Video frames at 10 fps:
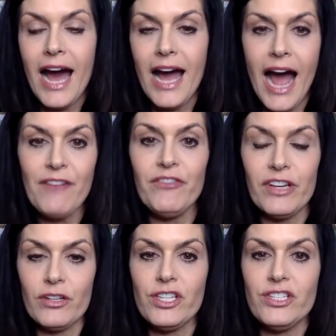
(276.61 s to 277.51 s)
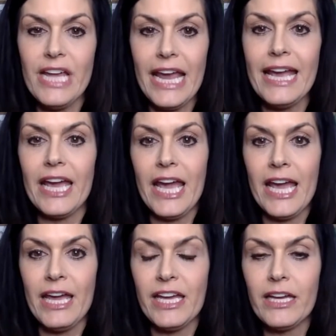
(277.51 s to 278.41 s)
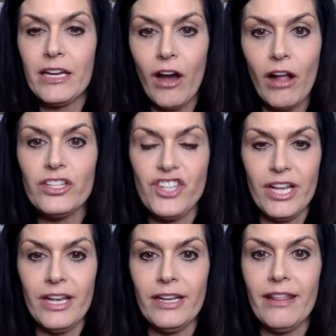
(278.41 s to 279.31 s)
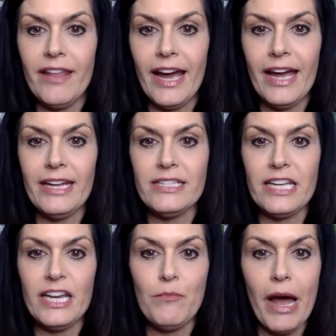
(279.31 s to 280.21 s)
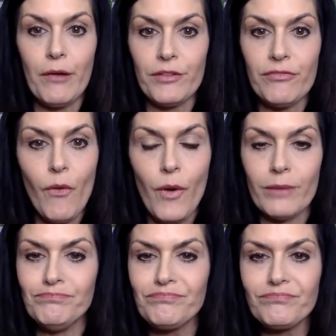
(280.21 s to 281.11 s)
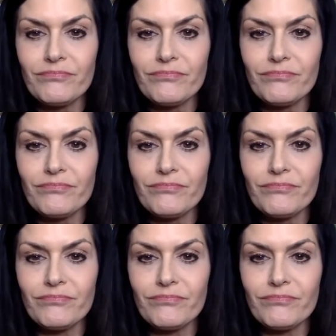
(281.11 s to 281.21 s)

I feel, to take a collagen that is in a powder form.